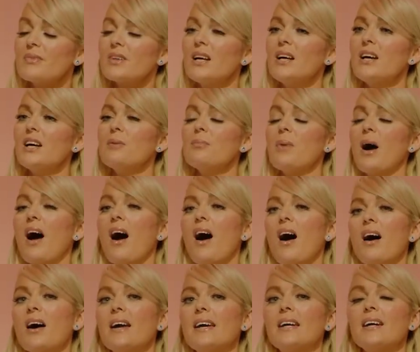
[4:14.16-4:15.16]

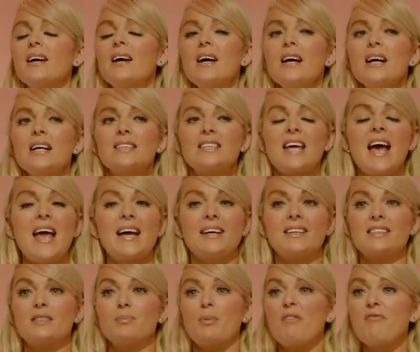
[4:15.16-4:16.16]
I
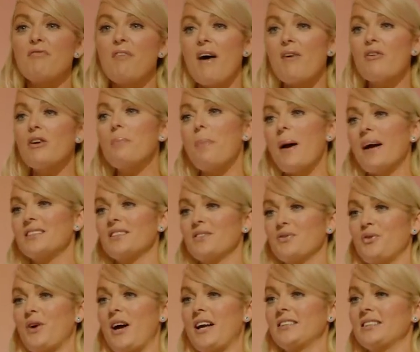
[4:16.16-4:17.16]
text my very best
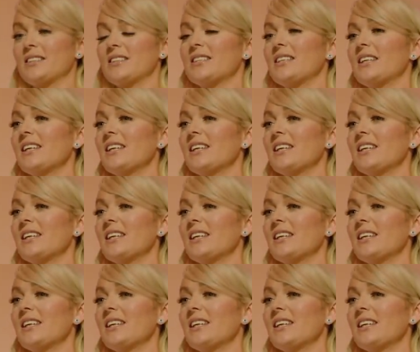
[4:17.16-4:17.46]
friend,